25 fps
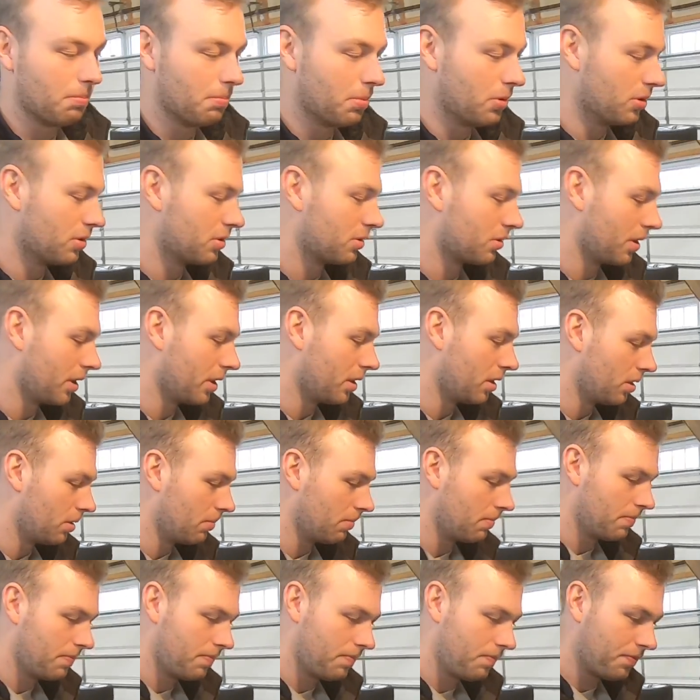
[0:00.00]
bolt right up.
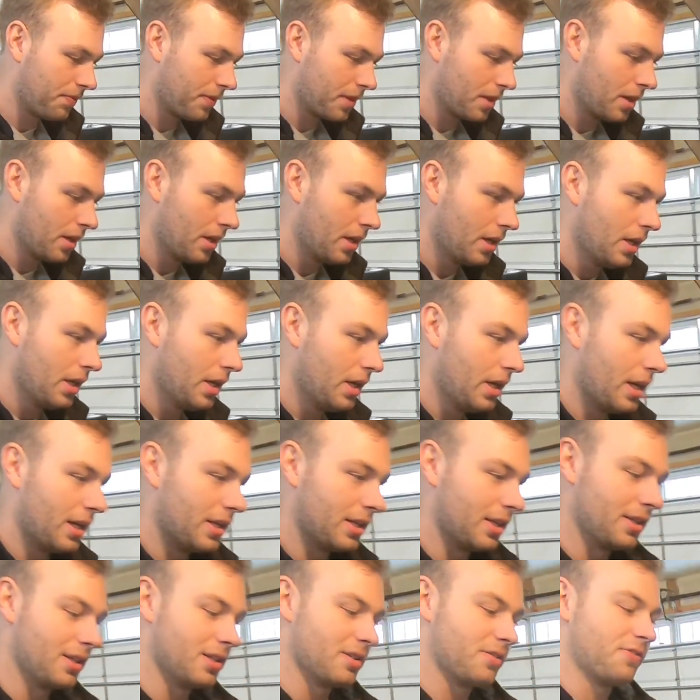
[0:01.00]
And
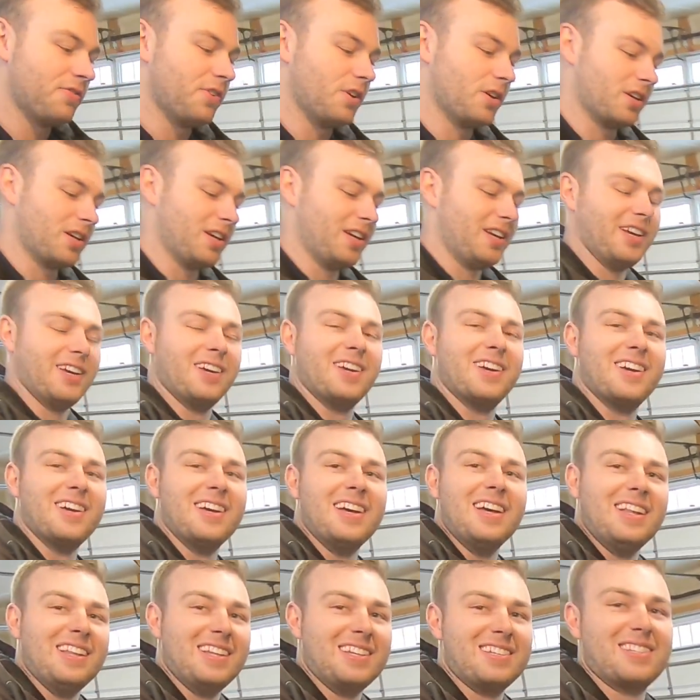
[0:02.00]
then this
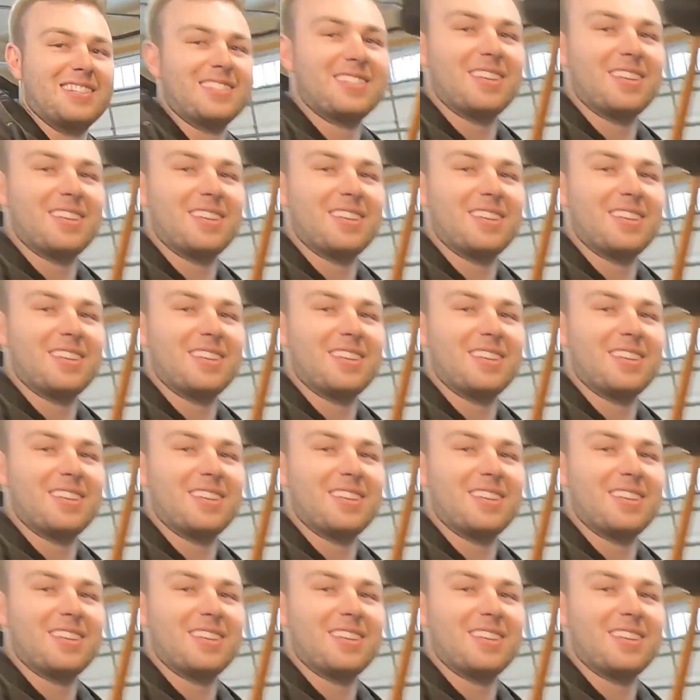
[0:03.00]
is